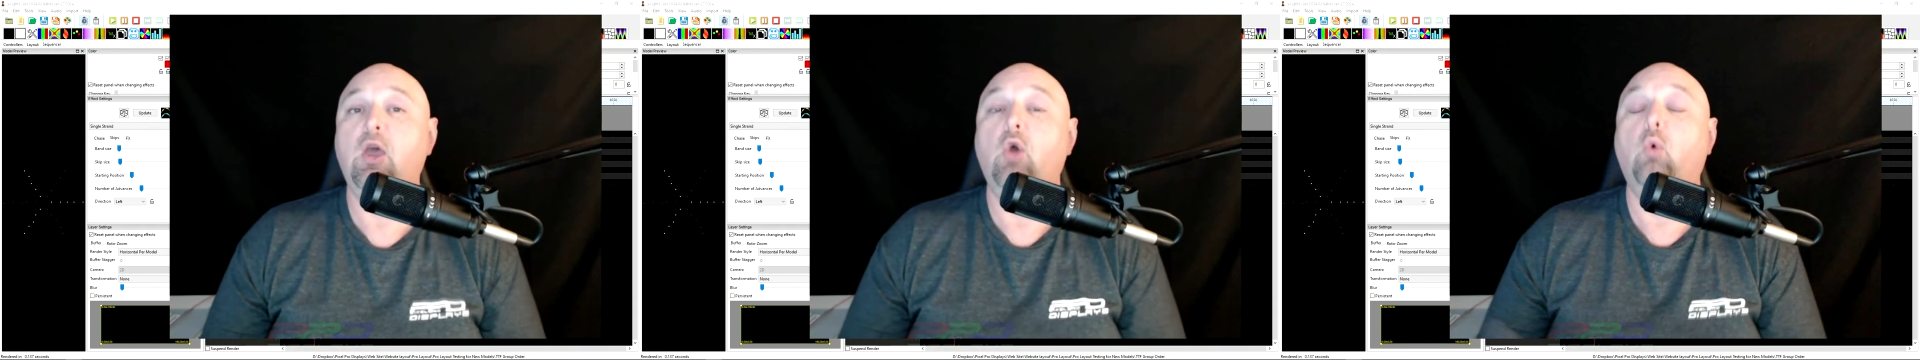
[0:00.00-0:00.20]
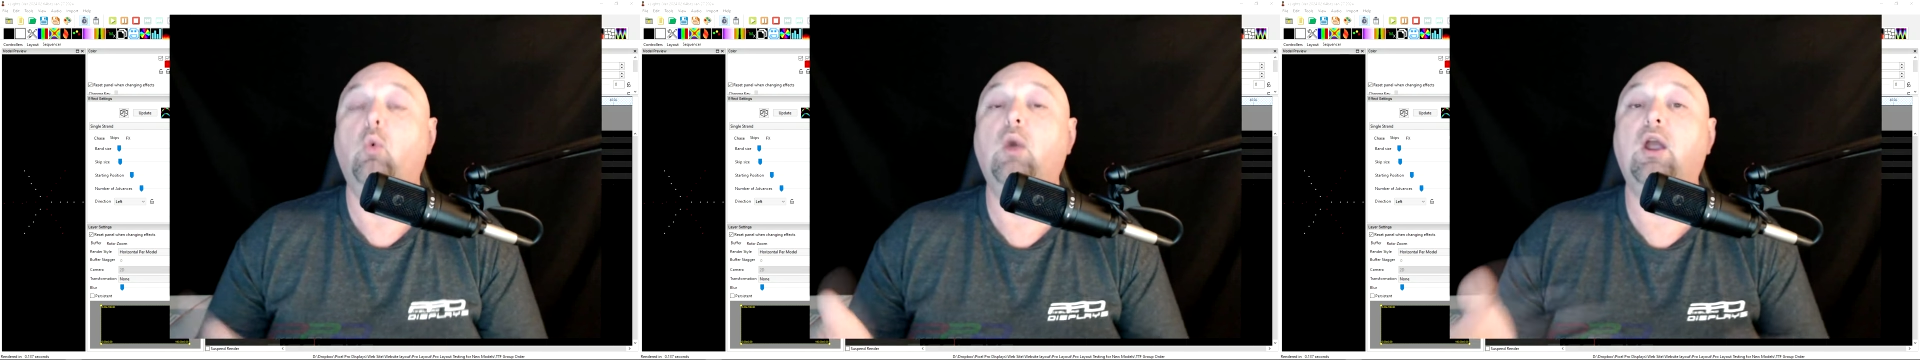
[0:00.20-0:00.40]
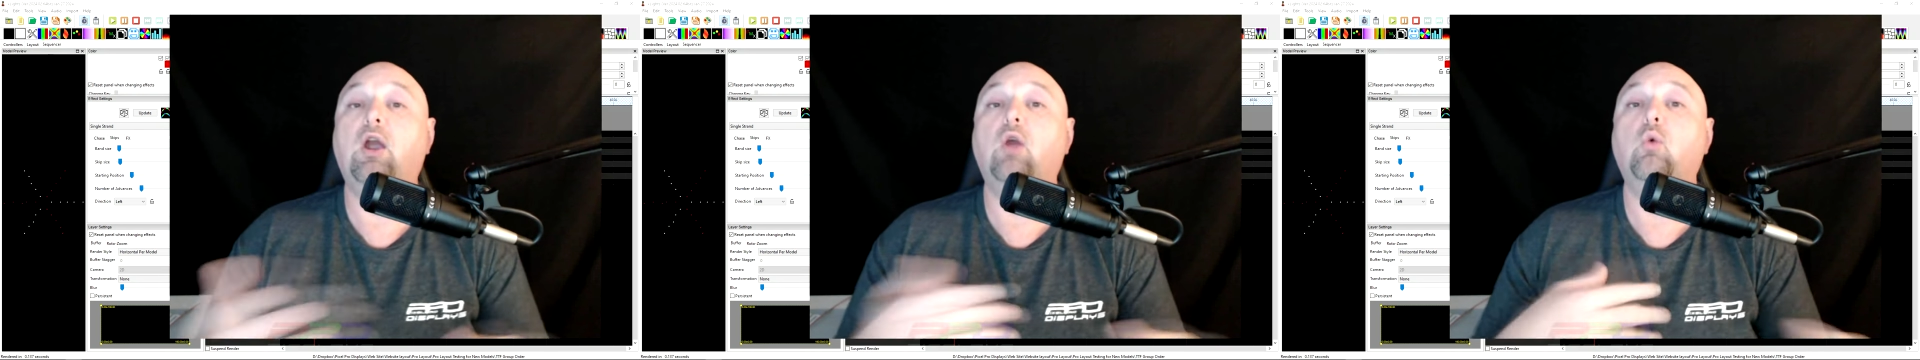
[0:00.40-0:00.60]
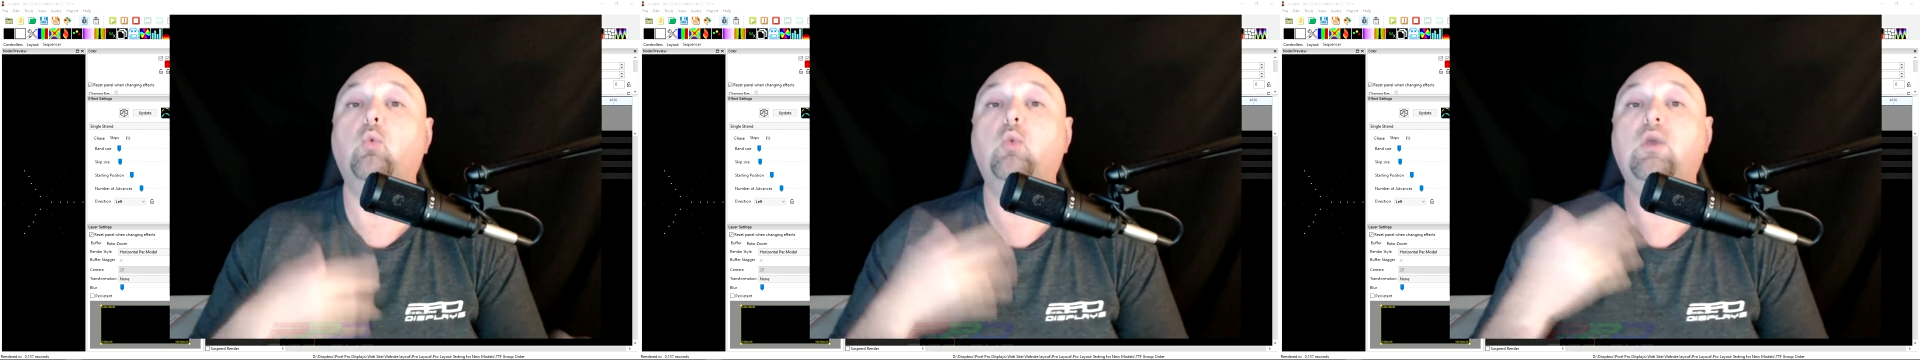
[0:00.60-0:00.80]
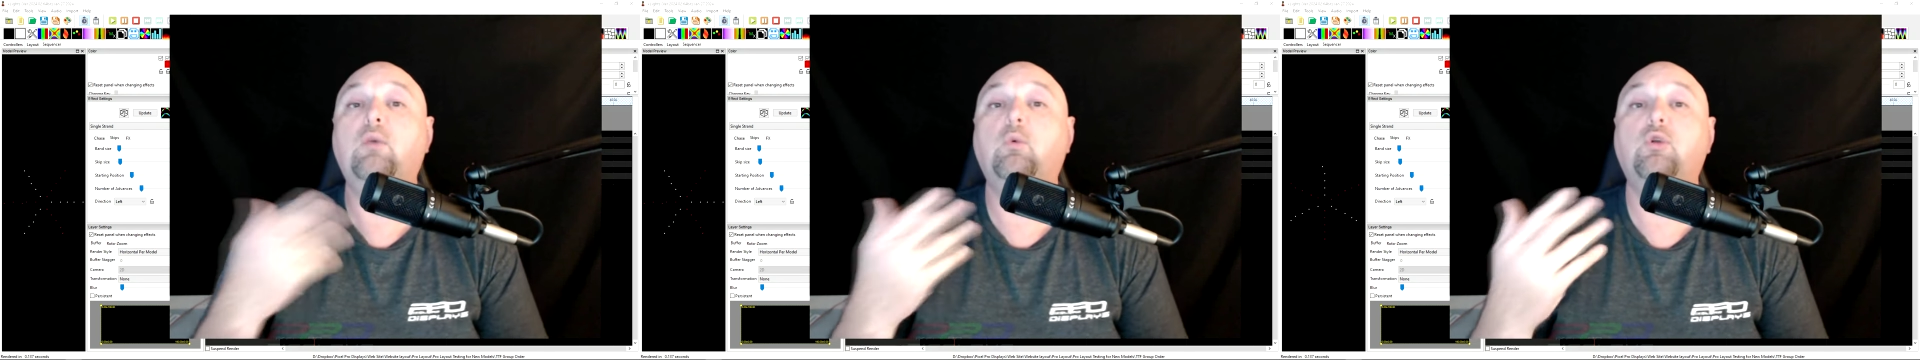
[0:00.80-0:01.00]
where
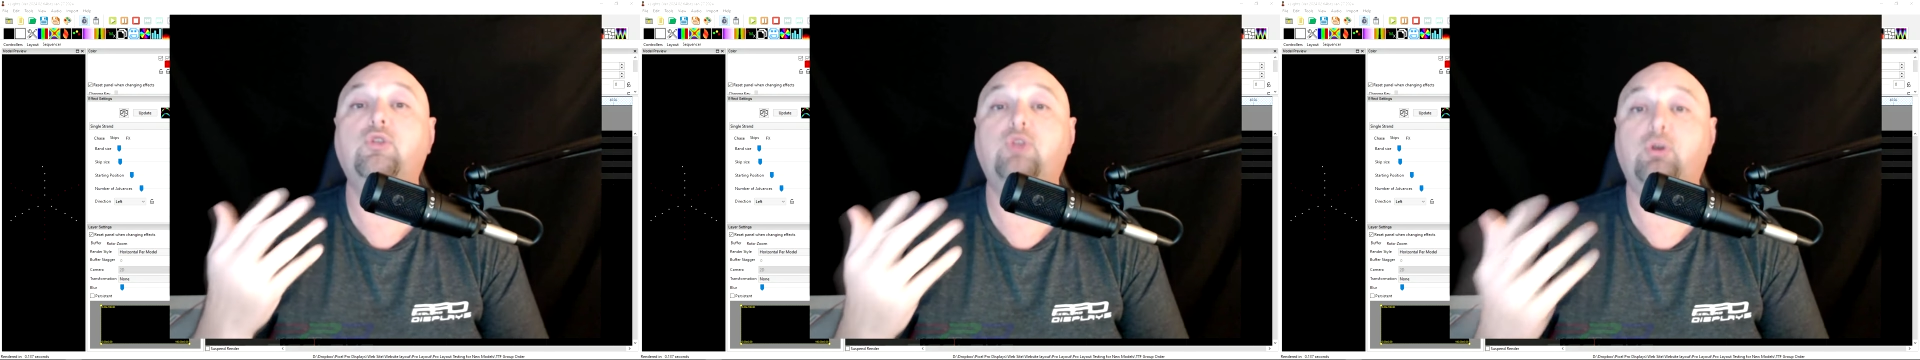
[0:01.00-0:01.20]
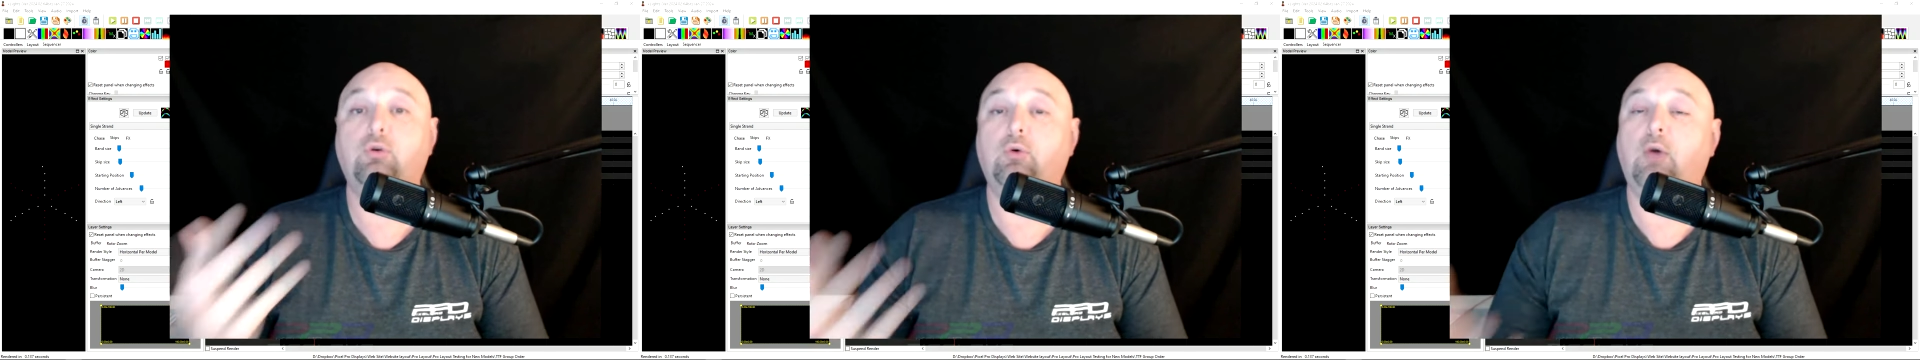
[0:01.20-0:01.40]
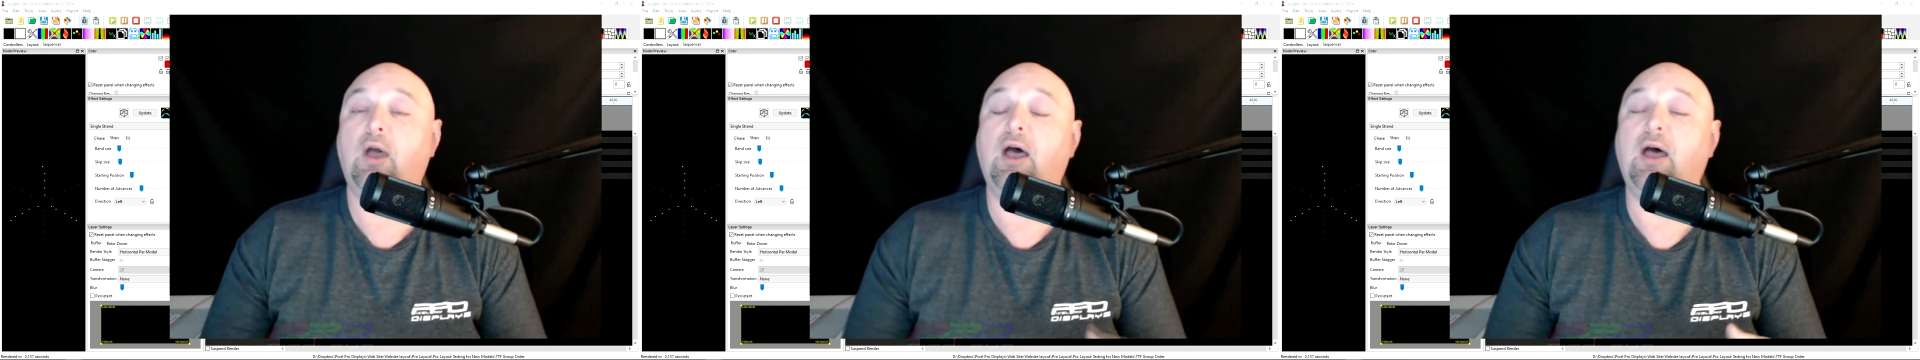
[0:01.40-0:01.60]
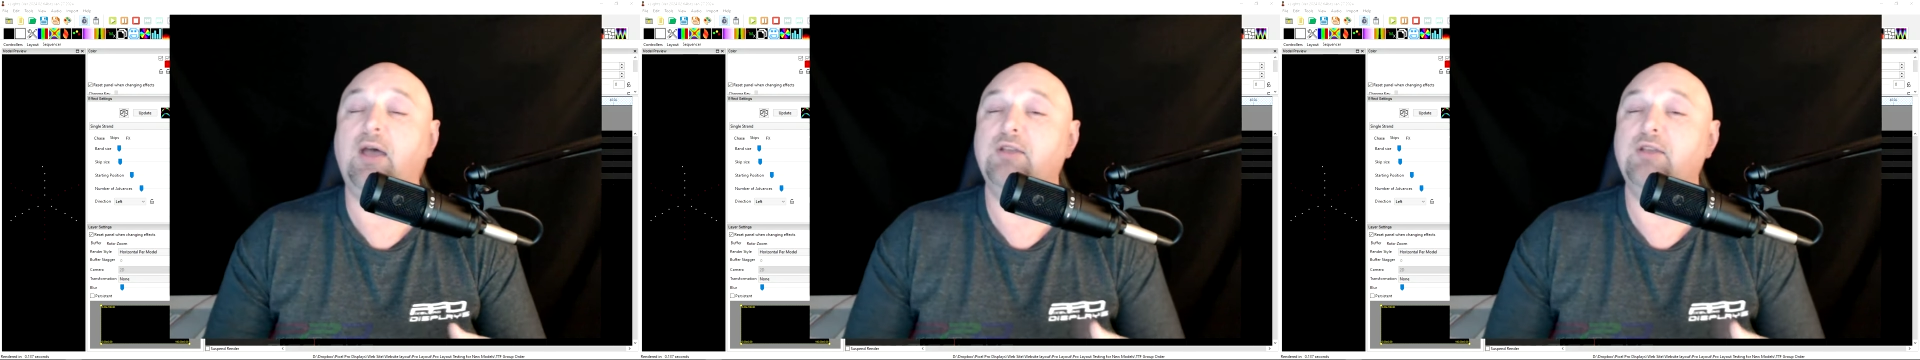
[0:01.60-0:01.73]
we will do uh,